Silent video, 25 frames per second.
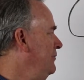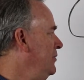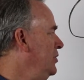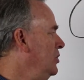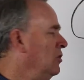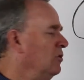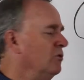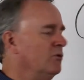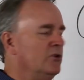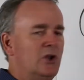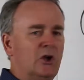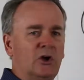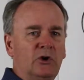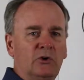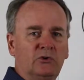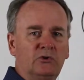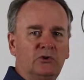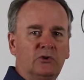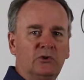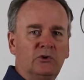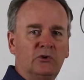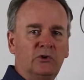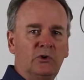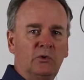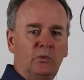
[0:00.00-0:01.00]
you don't know
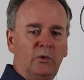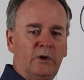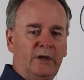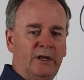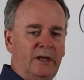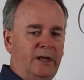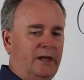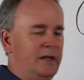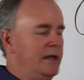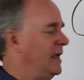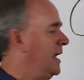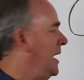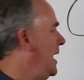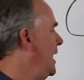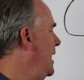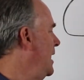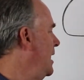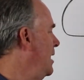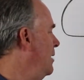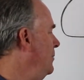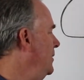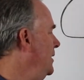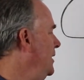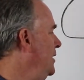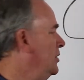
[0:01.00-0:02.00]
during the week
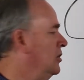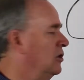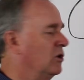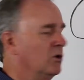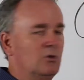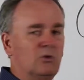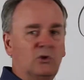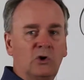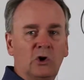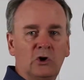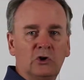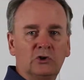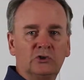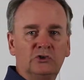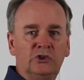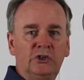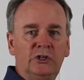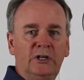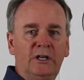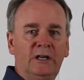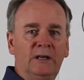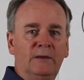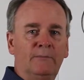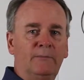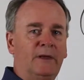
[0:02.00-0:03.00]
how many cold calls you
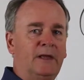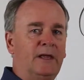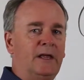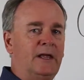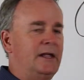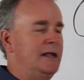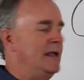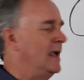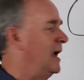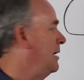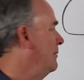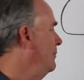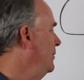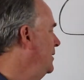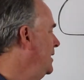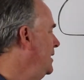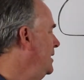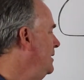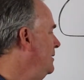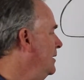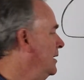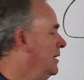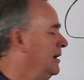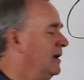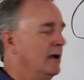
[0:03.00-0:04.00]
need to make, how
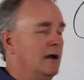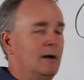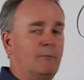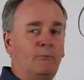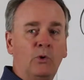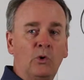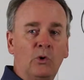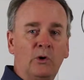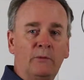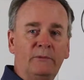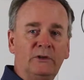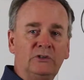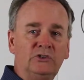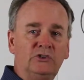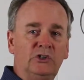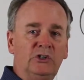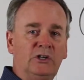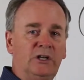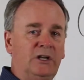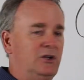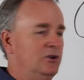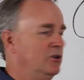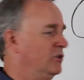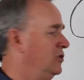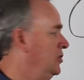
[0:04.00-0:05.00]
many appointments you
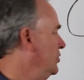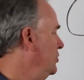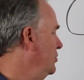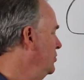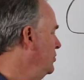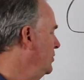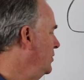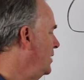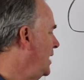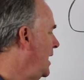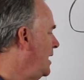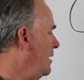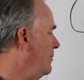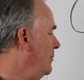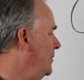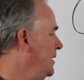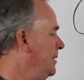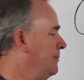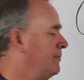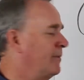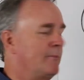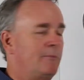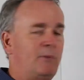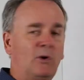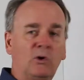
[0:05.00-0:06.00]
need to do, how many
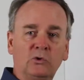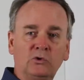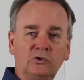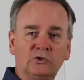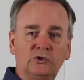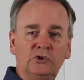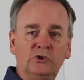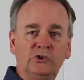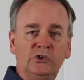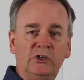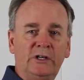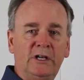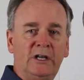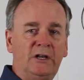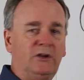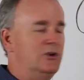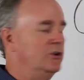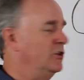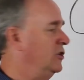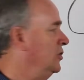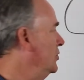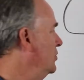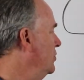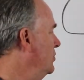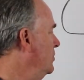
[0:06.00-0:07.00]
proposals you need to
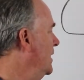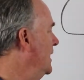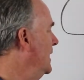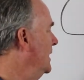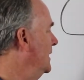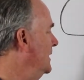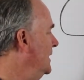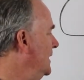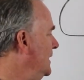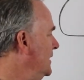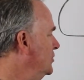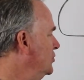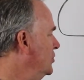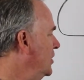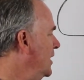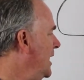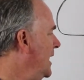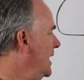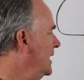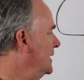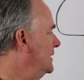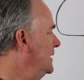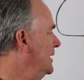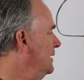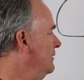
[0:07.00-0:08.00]
do, these are
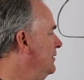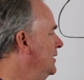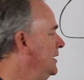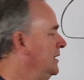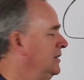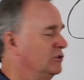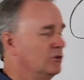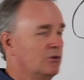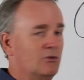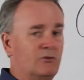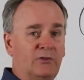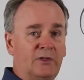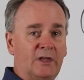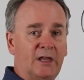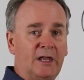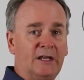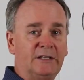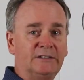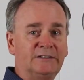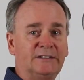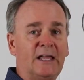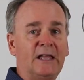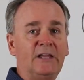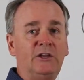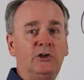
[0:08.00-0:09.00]
activities or
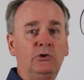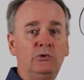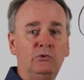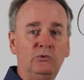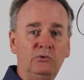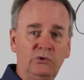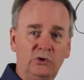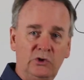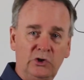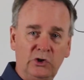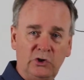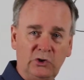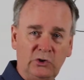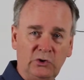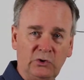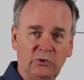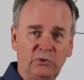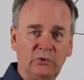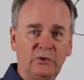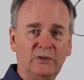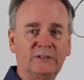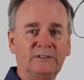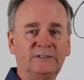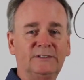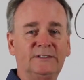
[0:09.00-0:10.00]
things that you do.
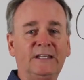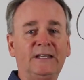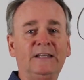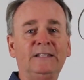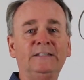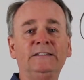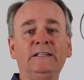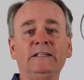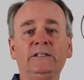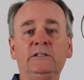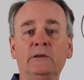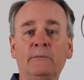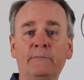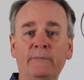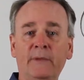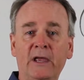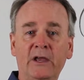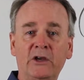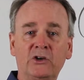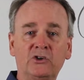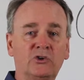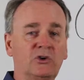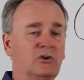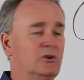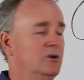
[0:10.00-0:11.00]
It's easy to
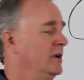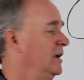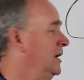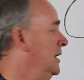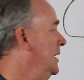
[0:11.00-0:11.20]
measure,